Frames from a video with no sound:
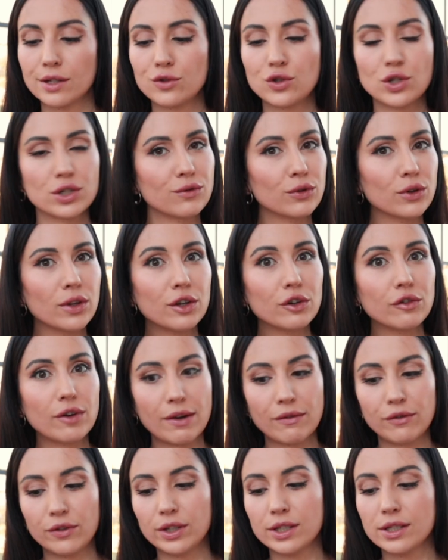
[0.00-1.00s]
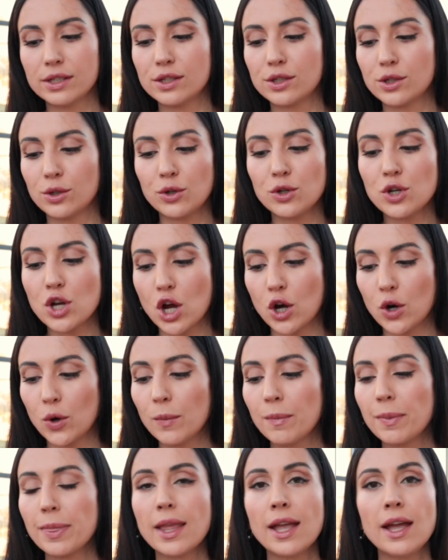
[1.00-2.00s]
just for the reference so you
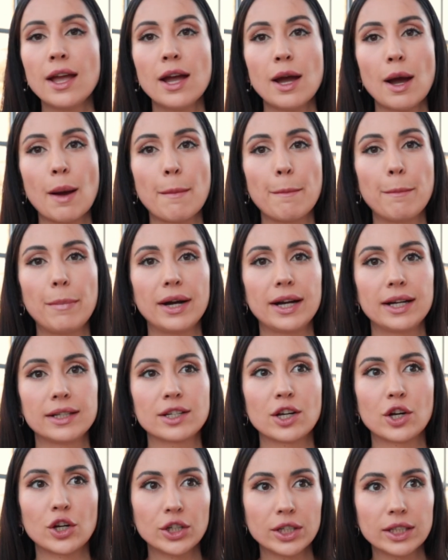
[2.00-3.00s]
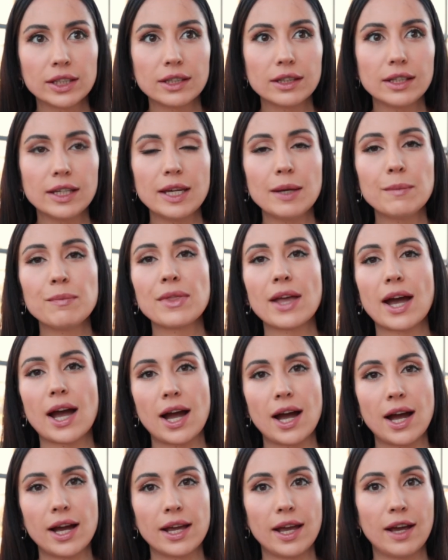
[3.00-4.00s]
know. But currently
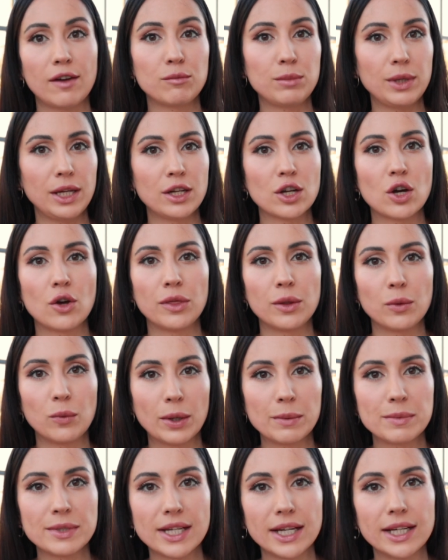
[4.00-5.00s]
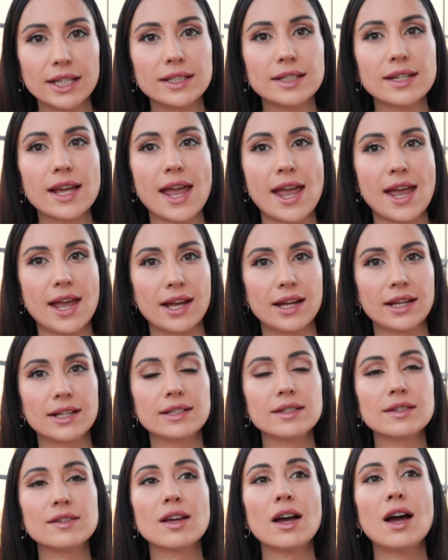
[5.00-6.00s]
I have been on the website,
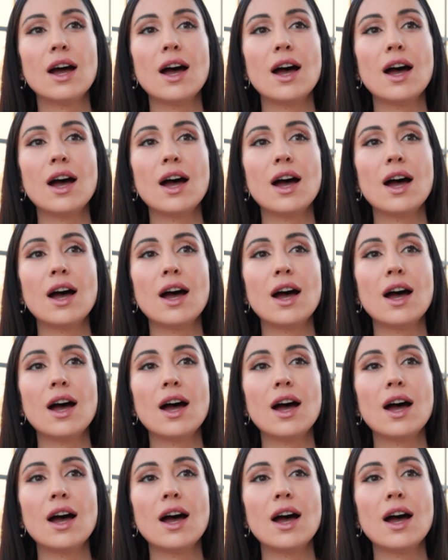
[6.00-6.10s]
and